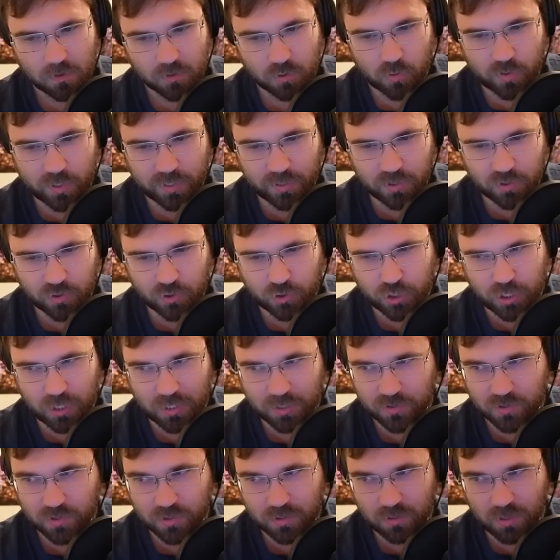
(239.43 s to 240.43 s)
So this is
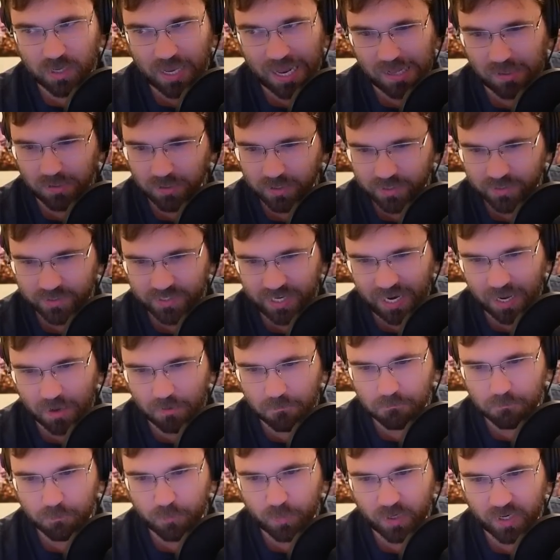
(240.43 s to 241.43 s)
just
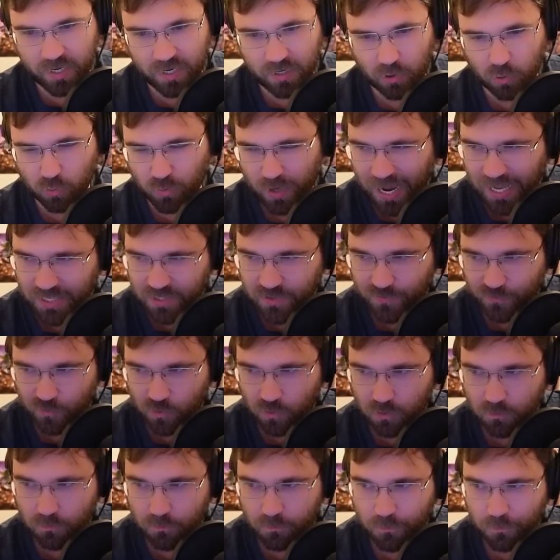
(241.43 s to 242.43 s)
Alakazam, but in grass
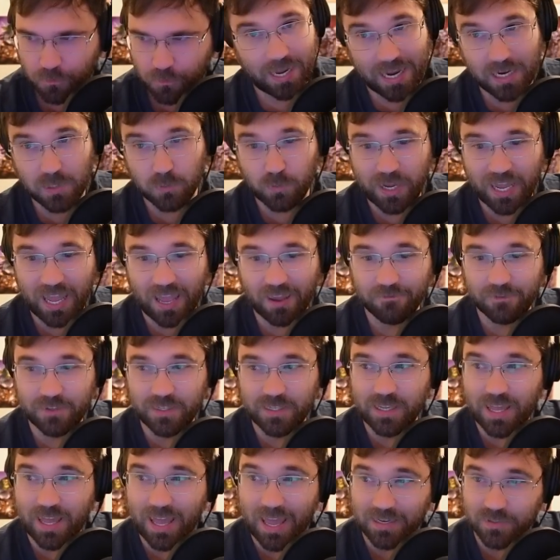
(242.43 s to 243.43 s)
form. And we have
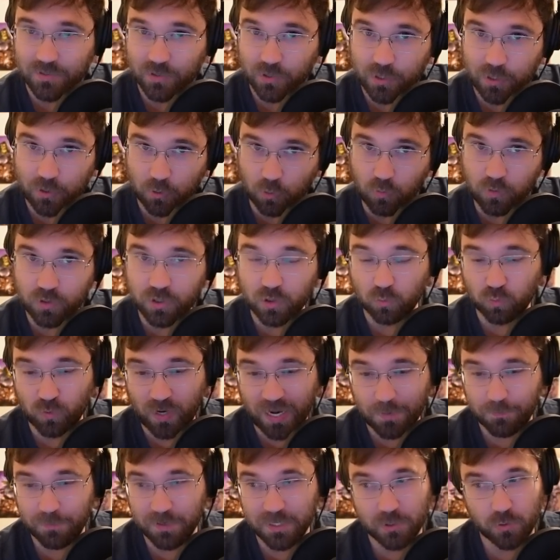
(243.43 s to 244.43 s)
the Execute to
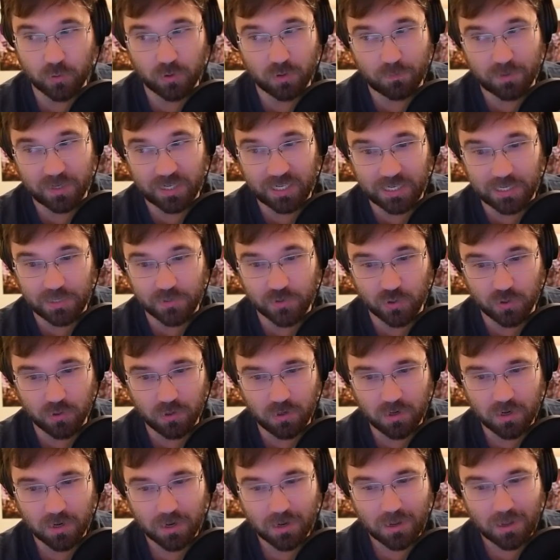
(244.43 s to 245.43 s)
ramp into it a bit
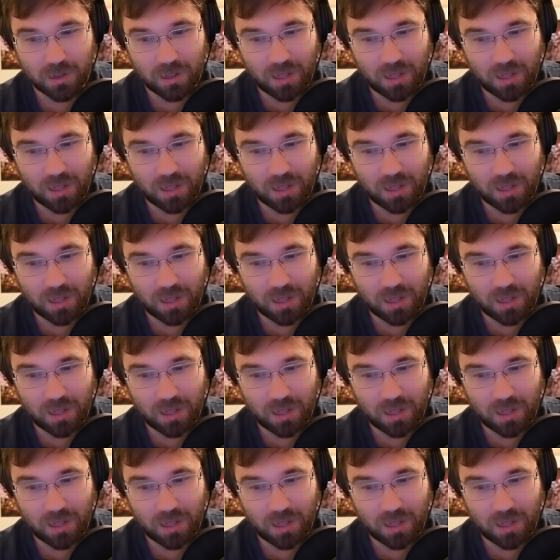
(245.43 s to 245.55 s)
easier.